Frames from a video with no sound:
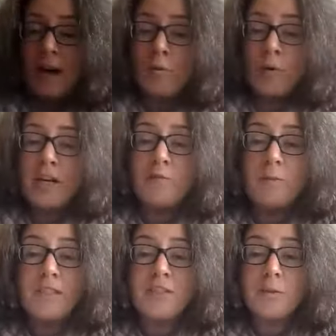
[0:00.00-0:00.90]
What I've
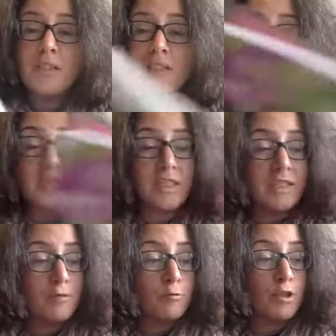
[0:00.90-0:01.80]
been doing this week
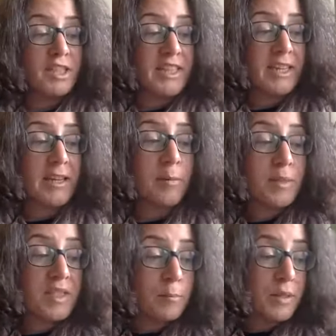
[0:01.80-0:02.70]
is reading
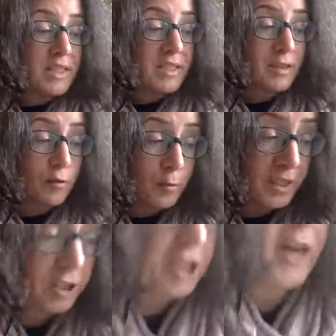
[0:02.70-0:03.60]
bits and pieces from
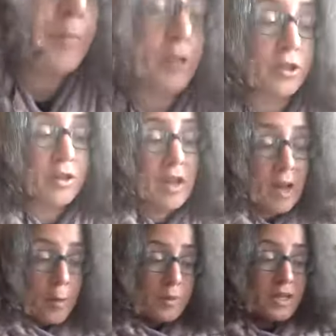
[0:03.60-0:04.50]
each chapter,
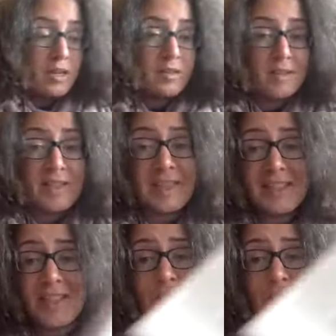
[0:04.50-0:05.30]
because healing